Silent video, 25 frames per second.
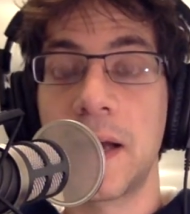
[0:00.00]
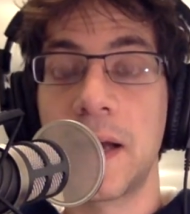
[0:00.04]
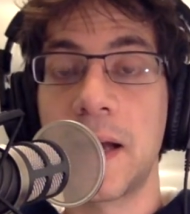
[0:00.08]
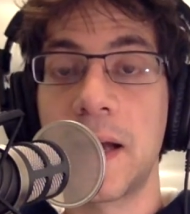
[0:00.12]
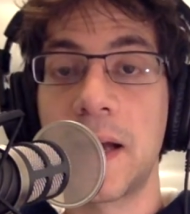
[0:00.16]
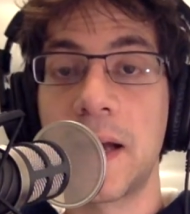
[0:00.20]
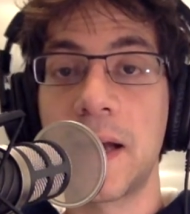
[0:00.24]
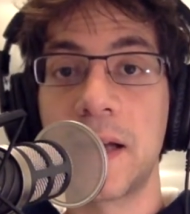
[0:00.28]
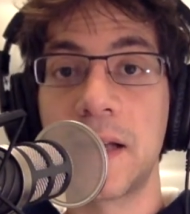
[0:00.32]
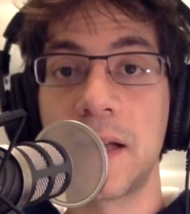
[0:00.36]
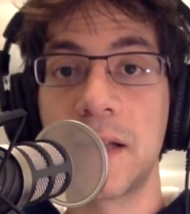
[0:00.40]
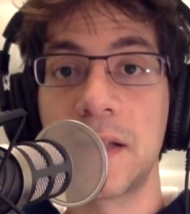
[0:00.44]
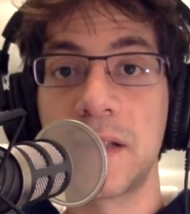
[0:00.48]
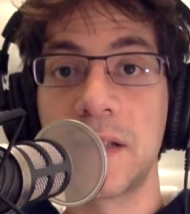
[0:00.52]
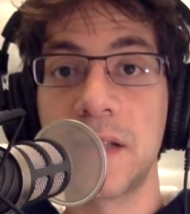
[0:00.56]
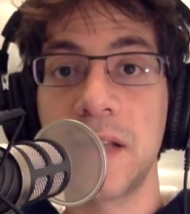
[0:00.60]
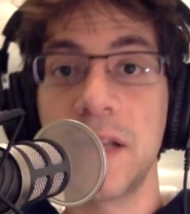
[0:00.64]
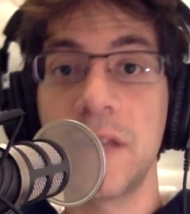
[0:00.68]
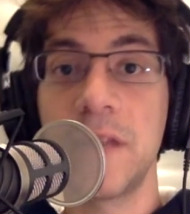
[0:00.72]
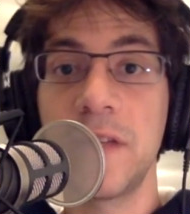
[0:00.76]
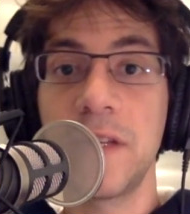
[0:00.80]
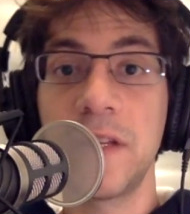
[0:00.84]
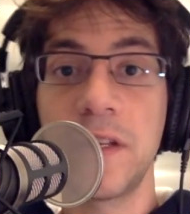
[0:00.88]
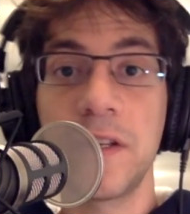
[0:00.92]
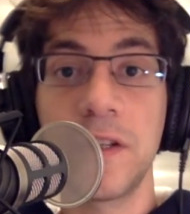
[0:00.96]
And
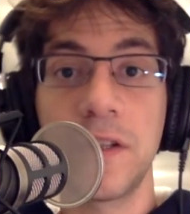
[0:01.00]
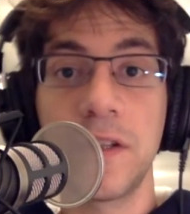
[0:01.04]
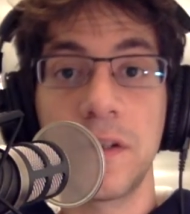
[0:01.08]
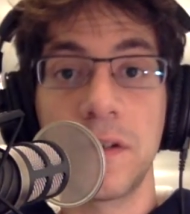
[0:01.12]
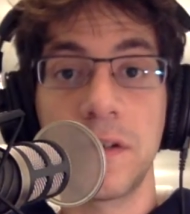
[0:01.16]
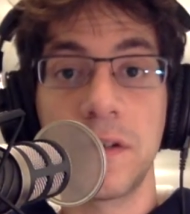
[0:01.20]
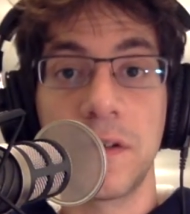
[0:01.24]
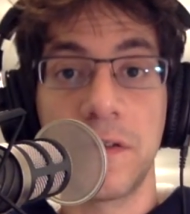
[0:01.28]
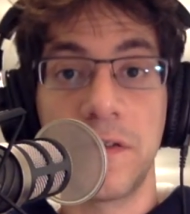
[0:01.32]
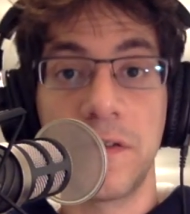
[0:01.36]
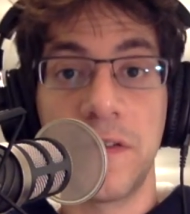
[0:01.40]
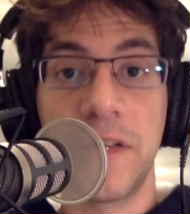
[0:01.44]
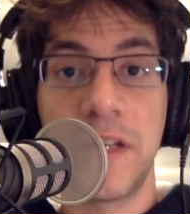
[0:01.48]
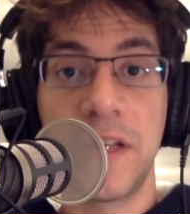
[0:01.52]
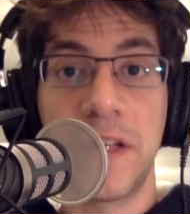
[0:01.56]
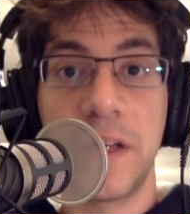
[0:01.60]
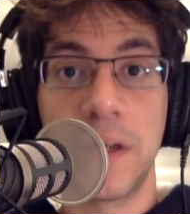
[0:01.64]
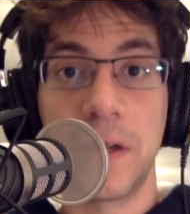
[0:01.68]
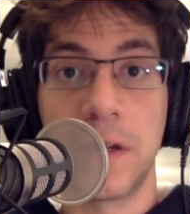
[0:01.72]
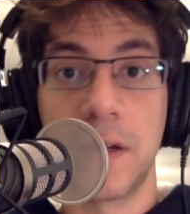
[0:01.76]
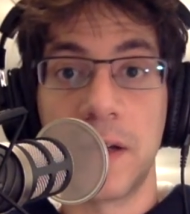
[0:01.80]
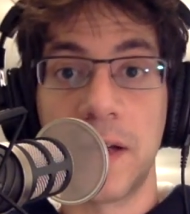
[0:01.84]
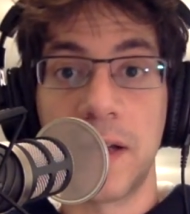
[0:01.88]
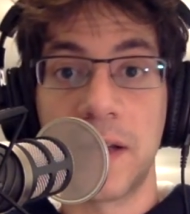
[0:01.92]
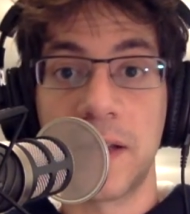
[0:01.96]
even in a
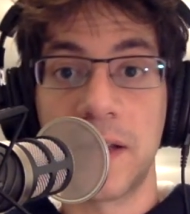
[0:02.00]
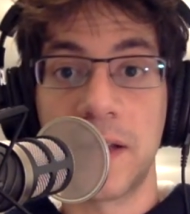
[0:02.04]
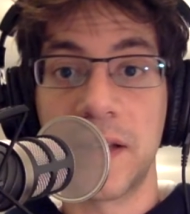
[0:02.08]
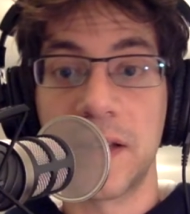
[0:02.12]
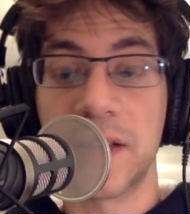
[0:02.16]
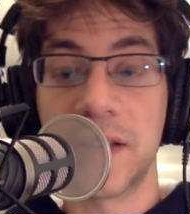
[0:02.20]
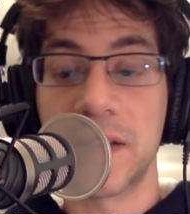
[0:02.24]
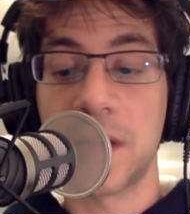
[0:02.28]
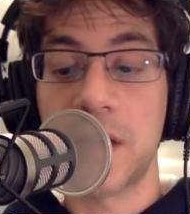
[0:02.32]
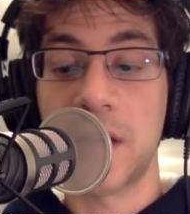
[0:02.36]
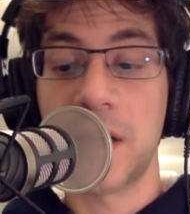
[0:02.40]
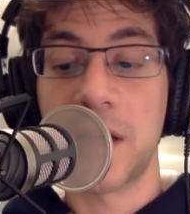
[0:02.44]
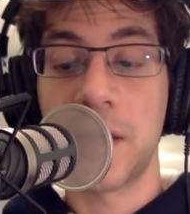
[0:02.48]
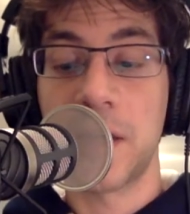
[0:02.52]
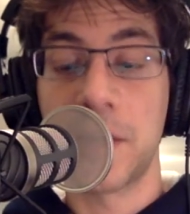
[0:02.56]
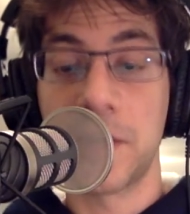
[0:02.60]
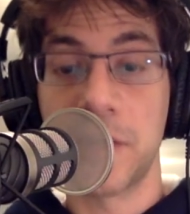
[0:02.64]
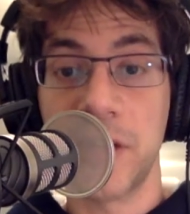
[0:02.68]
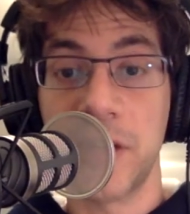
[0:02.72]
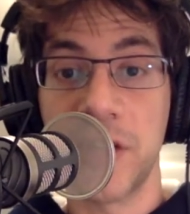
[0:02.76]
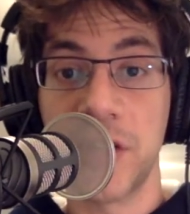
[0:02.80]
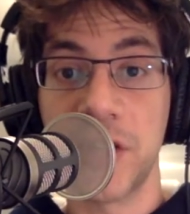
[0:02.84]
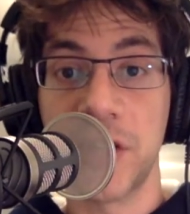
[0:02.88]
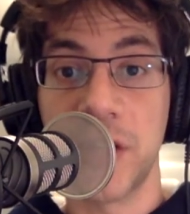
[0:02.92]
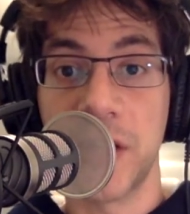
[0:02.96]
video like this, I
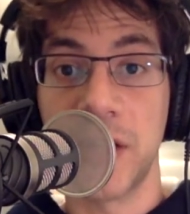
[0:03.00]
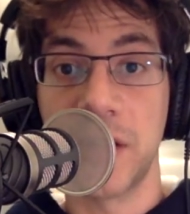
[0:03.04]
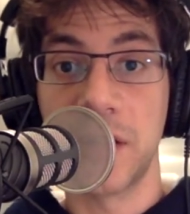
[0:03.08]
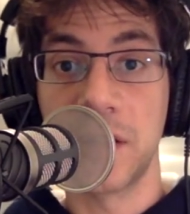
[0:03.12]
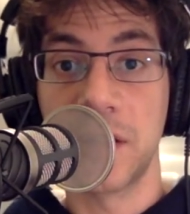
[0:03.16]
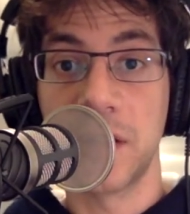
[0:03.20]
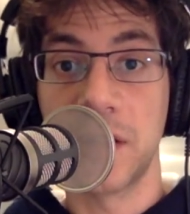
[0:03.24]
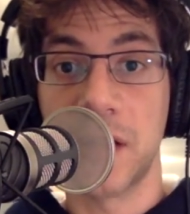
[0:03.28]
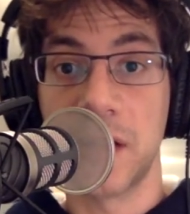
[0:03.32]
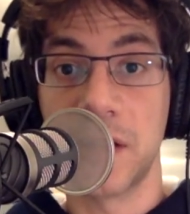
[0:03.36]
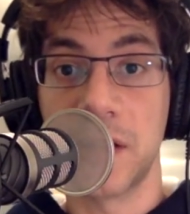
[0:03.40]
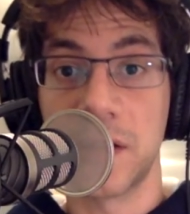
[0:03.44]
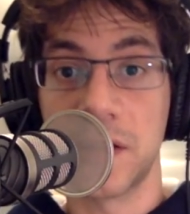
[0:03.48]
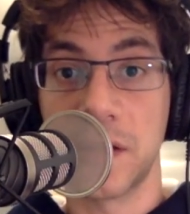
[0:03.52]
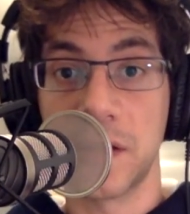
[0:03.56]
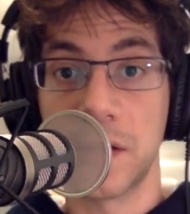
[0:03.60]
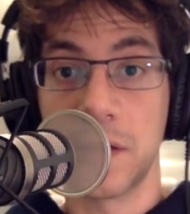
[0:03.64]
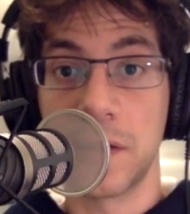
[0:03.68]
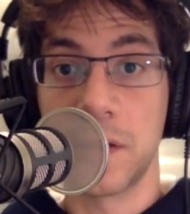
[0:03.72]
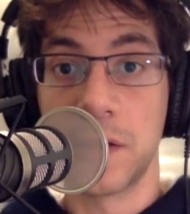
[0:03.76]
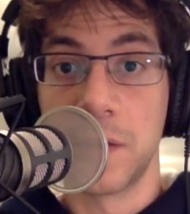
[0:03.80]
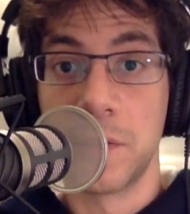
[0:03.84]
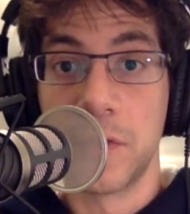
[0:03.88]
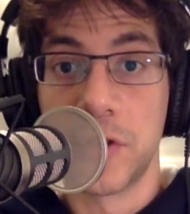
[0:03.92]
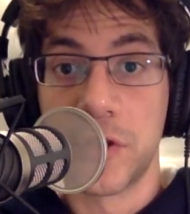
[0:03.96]
appreciate that
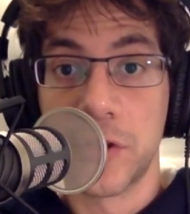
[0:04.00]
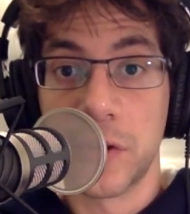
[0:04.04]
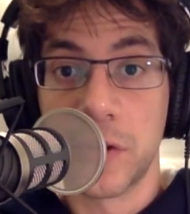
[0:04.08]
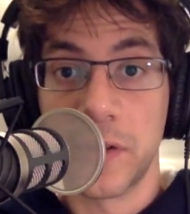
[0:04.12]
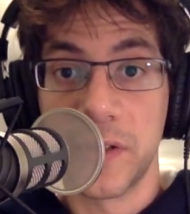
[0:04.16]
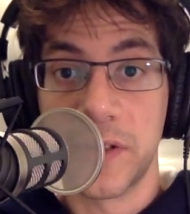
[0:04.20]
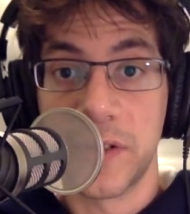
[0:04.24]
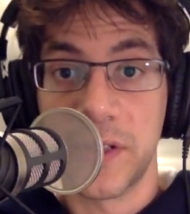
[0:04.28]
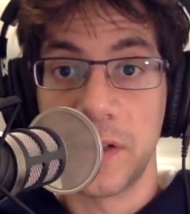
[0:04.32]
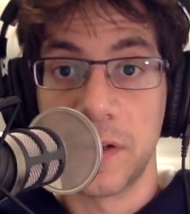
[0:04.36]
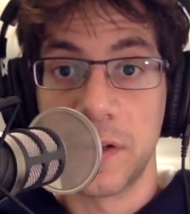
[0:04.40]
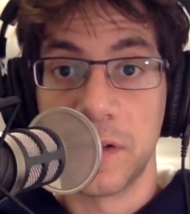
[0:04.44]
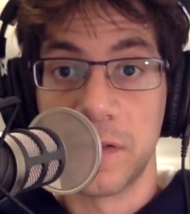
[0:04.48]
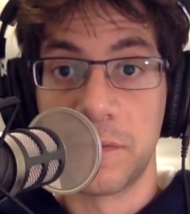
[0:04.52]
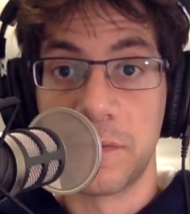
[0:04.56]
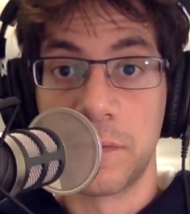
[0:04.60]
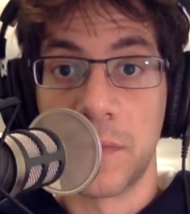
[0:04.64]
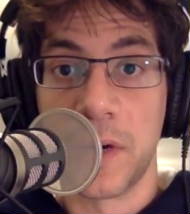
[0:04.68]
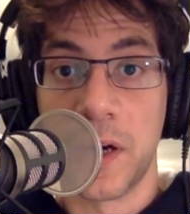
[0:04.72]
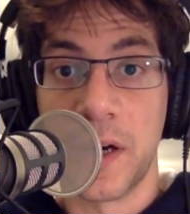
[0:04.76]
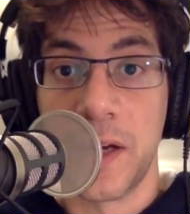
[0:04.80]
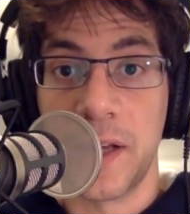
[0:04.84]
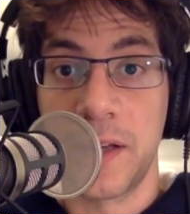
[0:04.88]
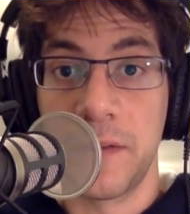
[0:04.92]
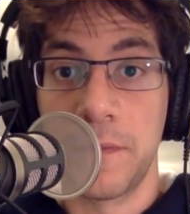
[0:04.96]
the majority of
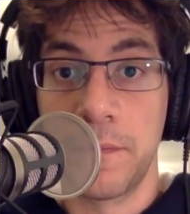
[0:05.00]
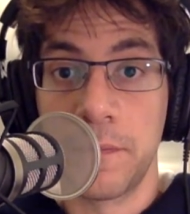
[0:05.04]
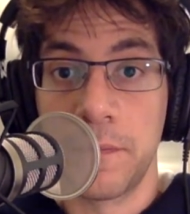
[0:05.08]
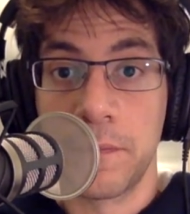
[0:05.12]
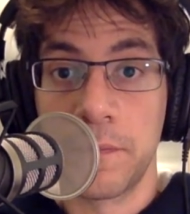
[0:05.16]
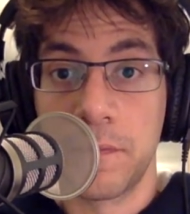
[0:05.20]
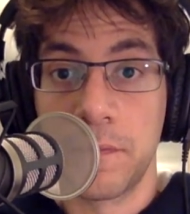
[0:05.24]
my